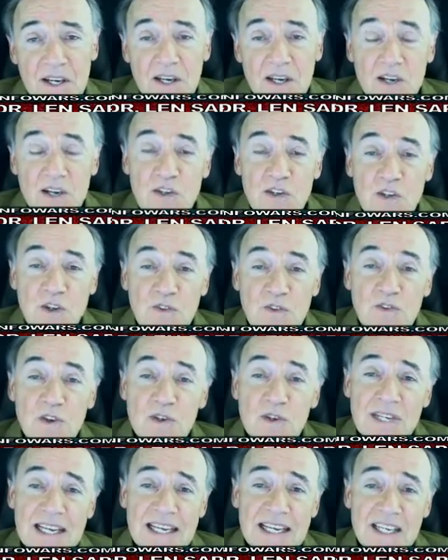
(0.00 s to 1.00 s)
So if
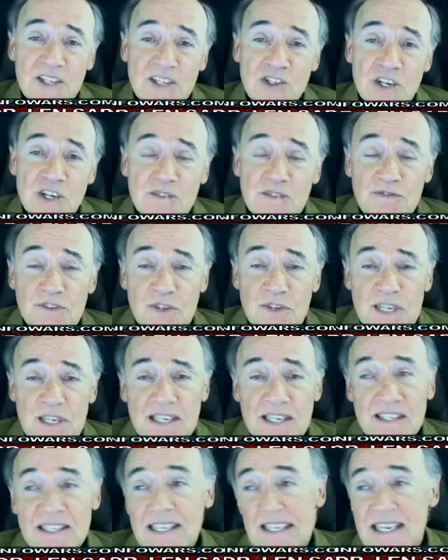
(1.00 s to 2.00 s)
you're taking junk food
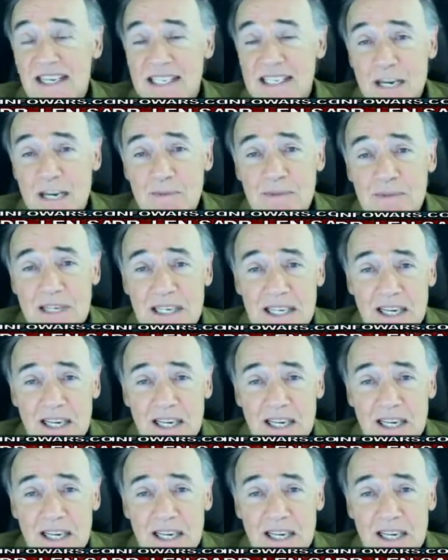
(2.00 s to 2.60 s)
in that has empty